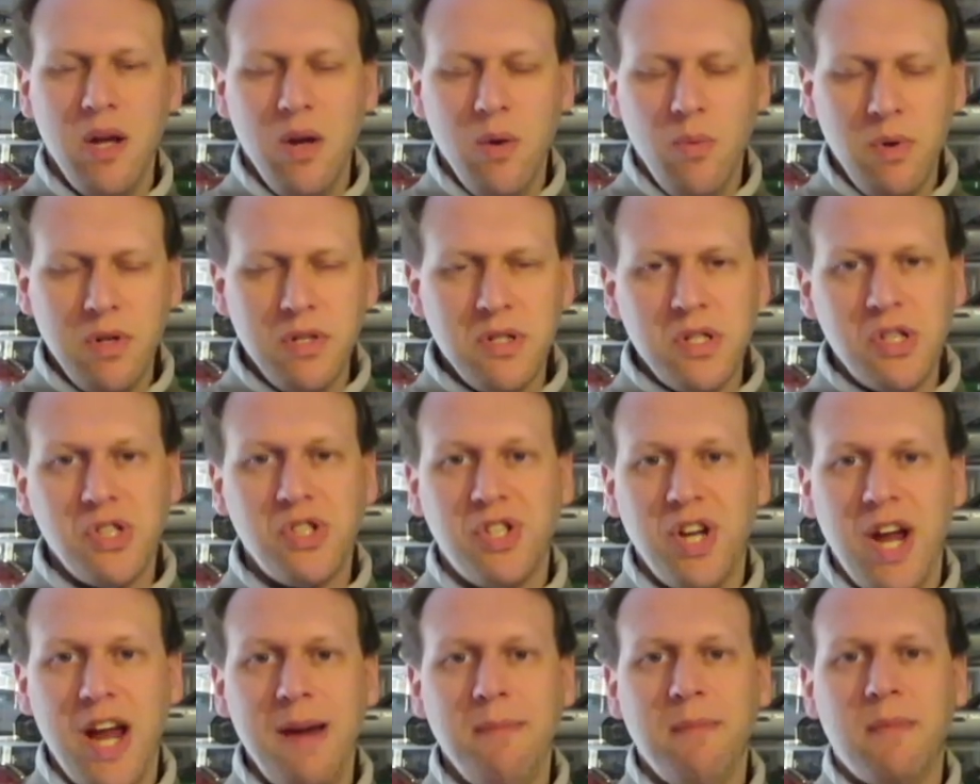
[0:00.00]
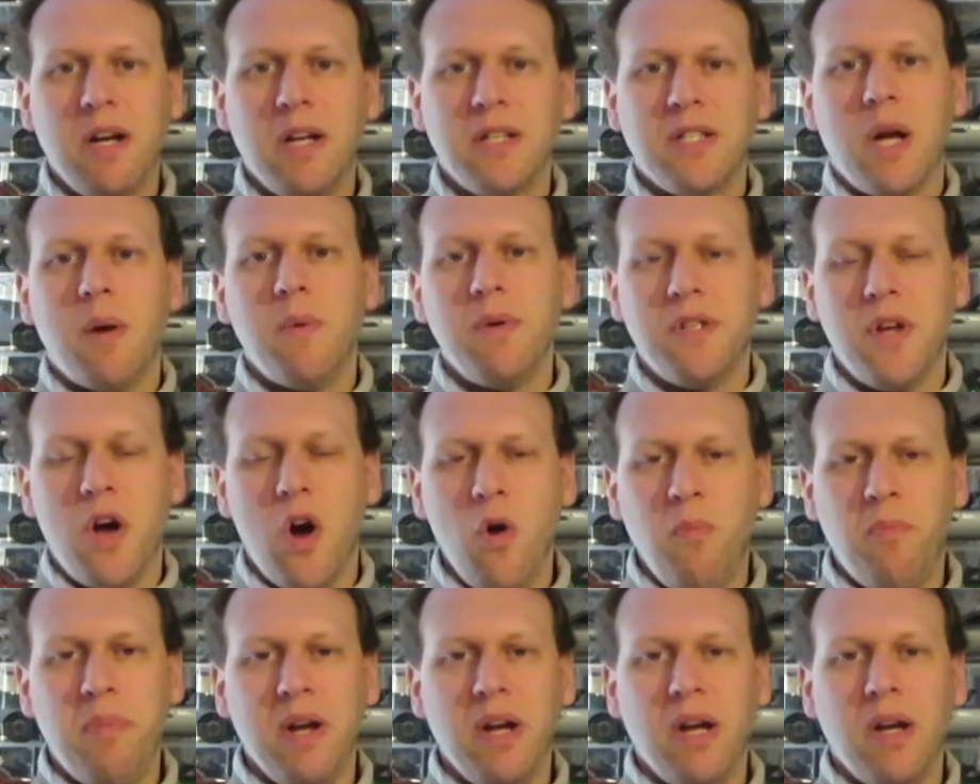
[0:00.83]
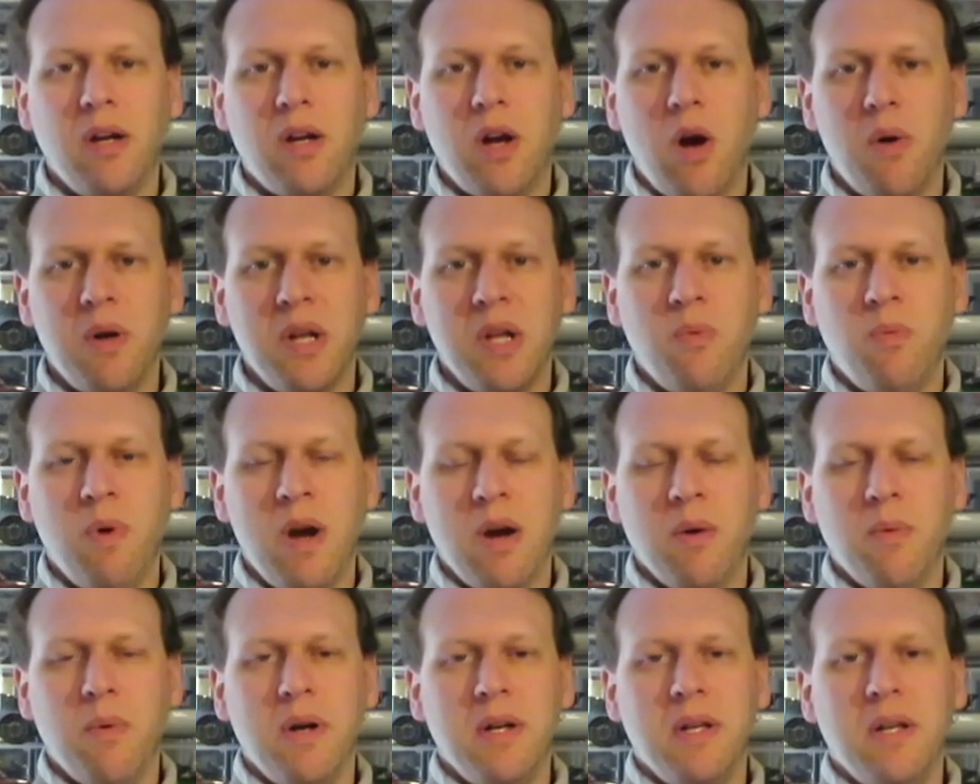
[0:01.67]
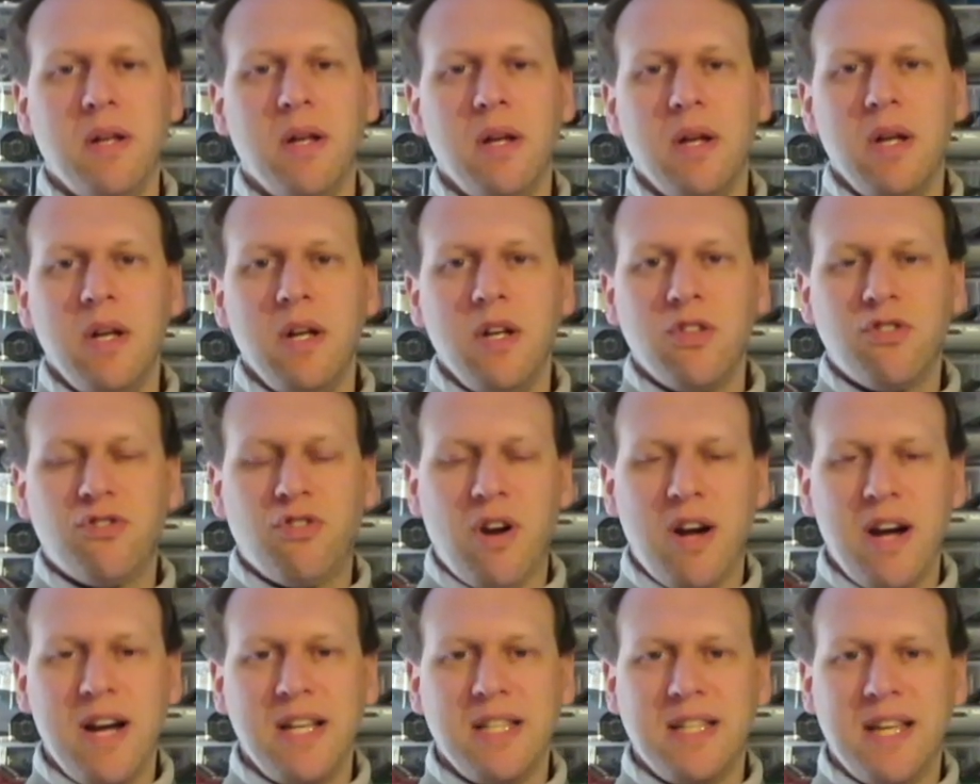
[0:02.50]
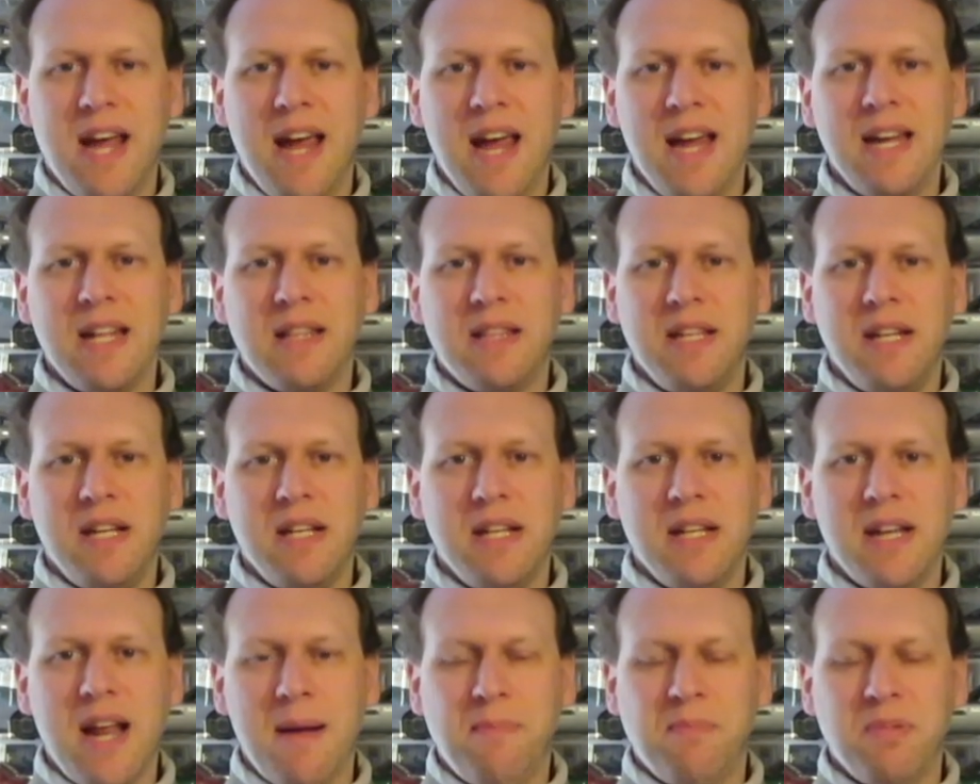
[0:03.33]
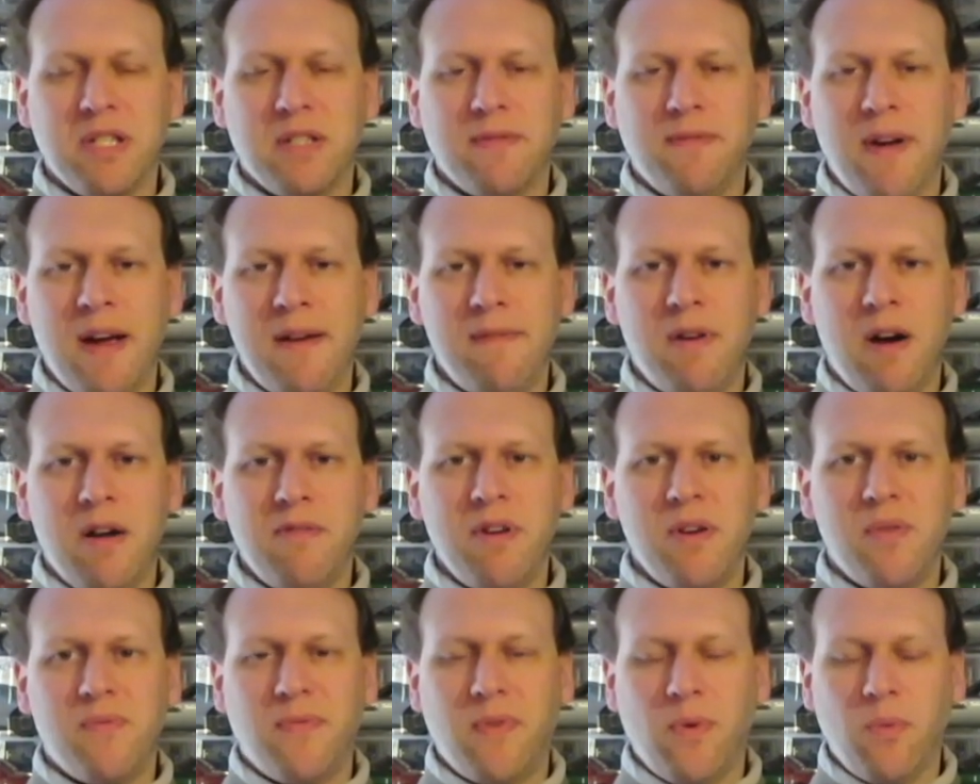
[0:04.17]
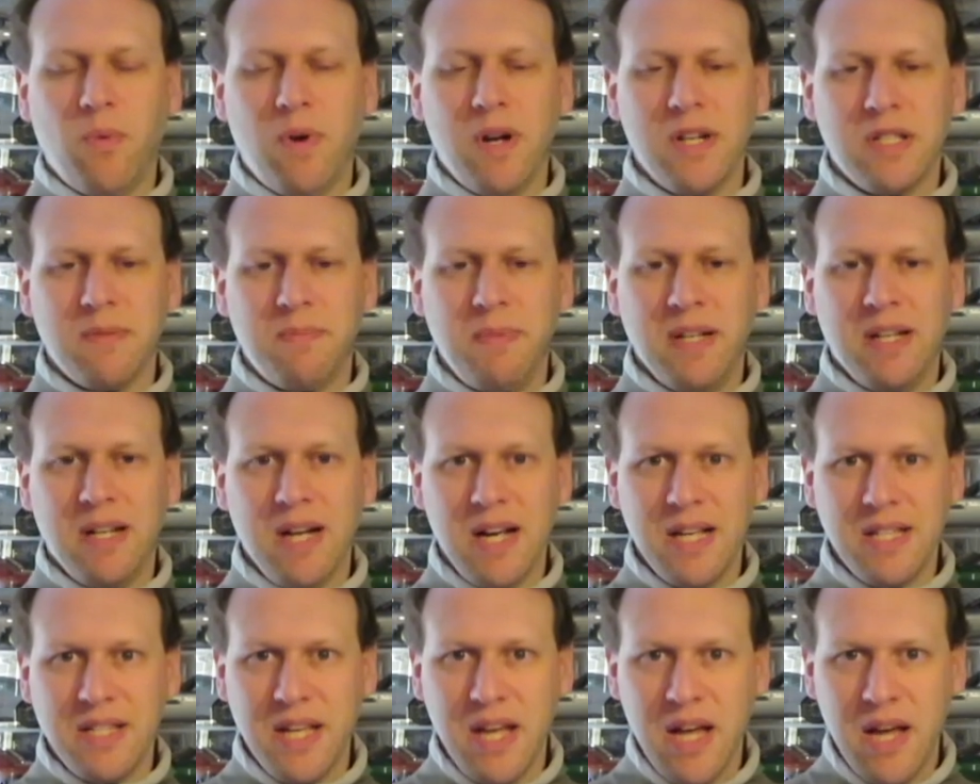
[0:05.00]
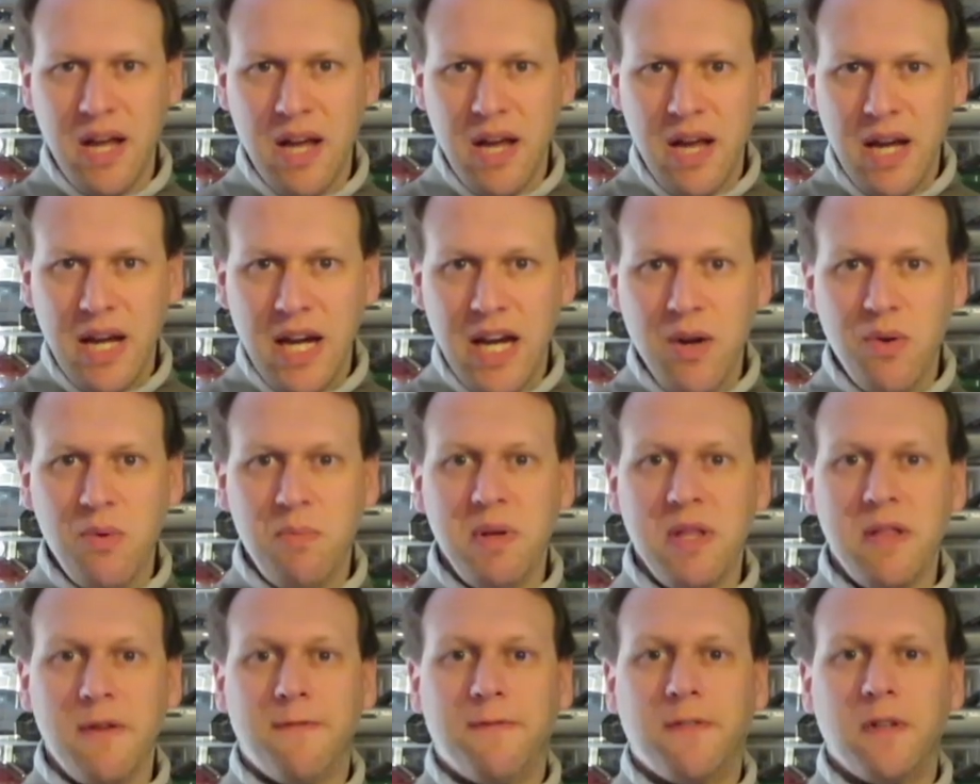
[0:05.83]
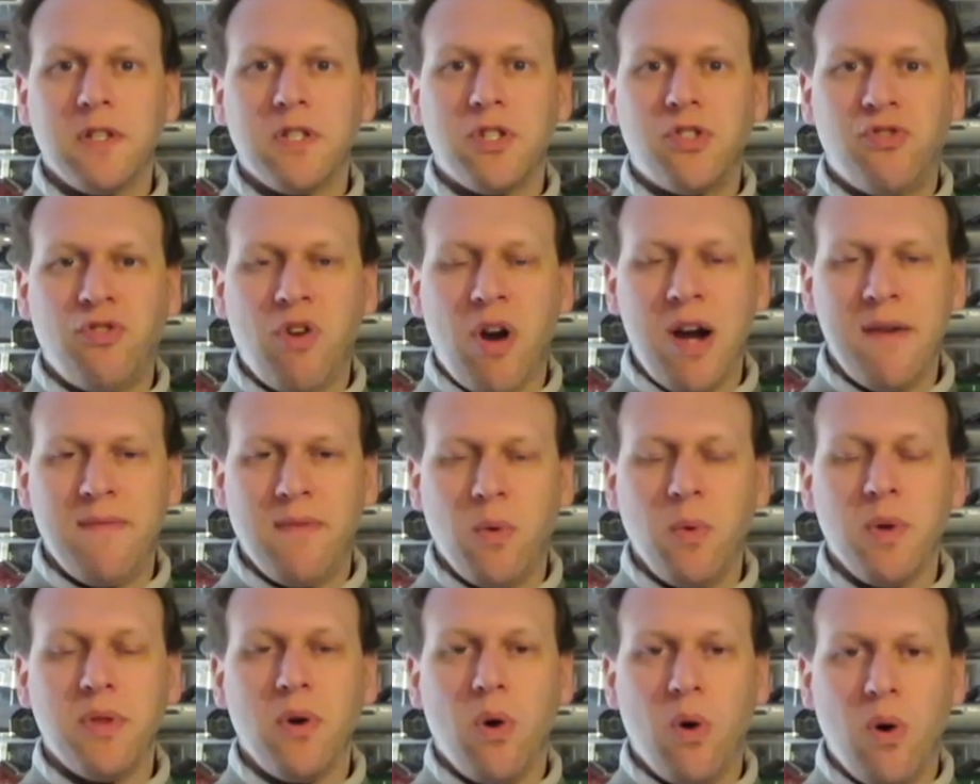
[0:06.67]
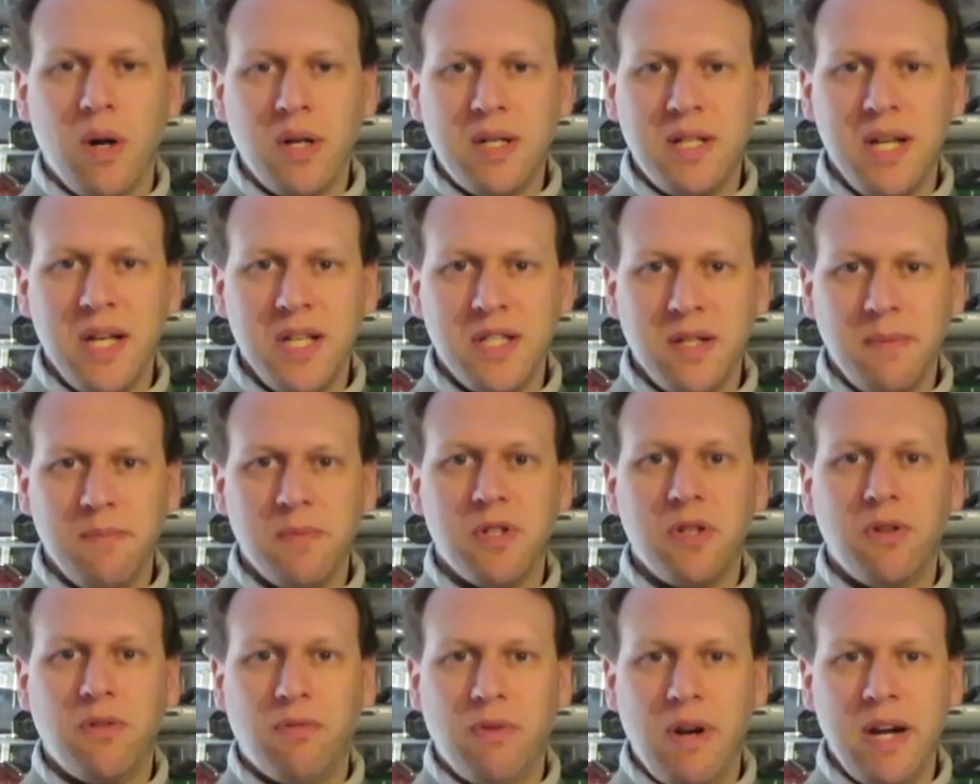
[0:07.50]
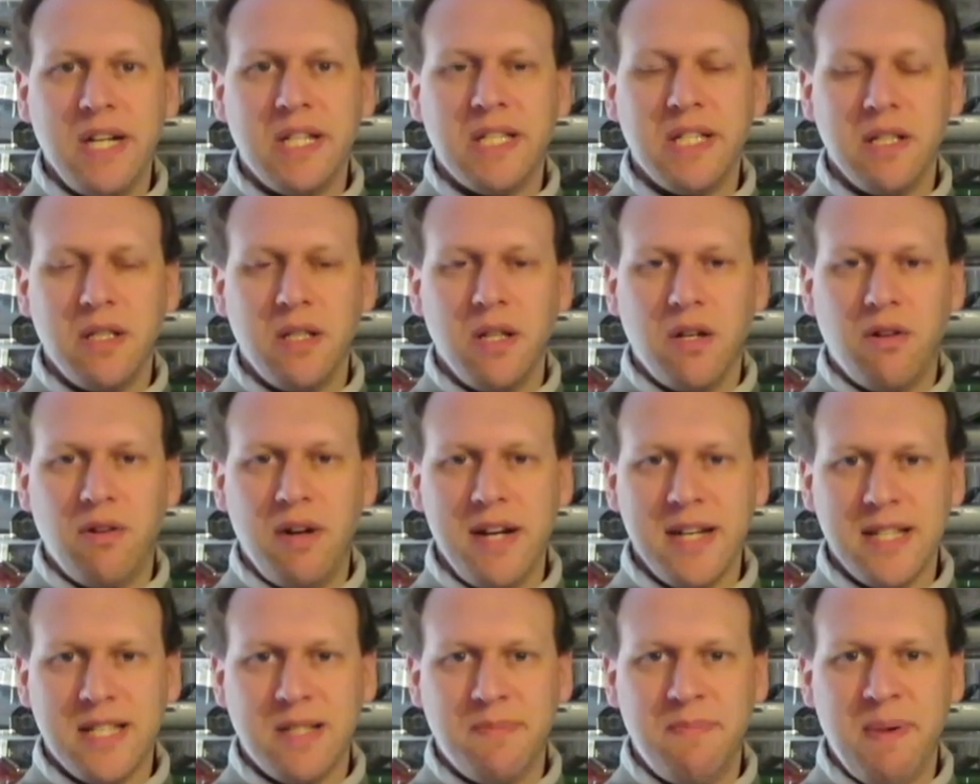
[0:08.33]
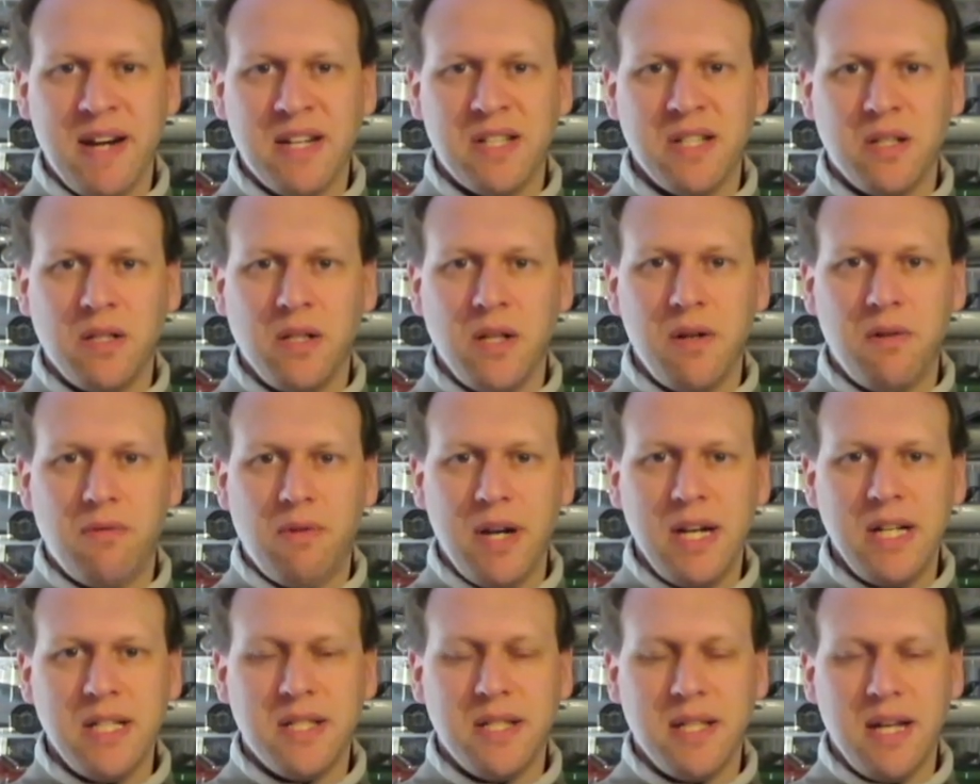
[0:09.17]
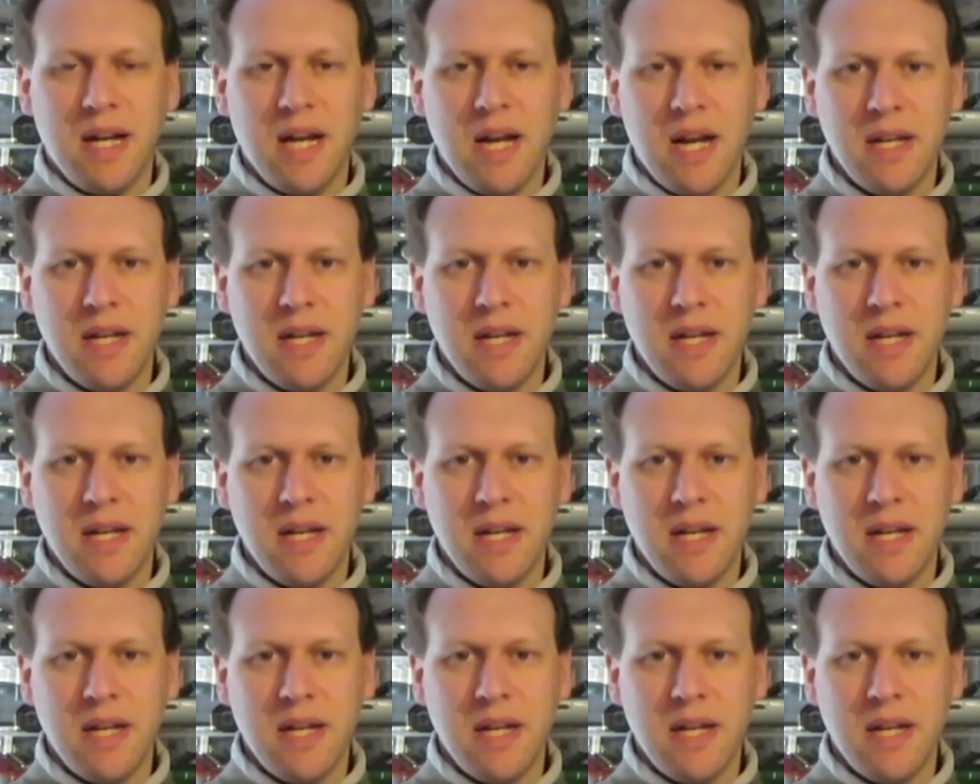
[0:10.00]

Which is a shame, because I was hoping Cody Ware would try his hand at the Indianapolis 500 for once, because he would be the first driver with autism to race in the greatest spectacle in racing.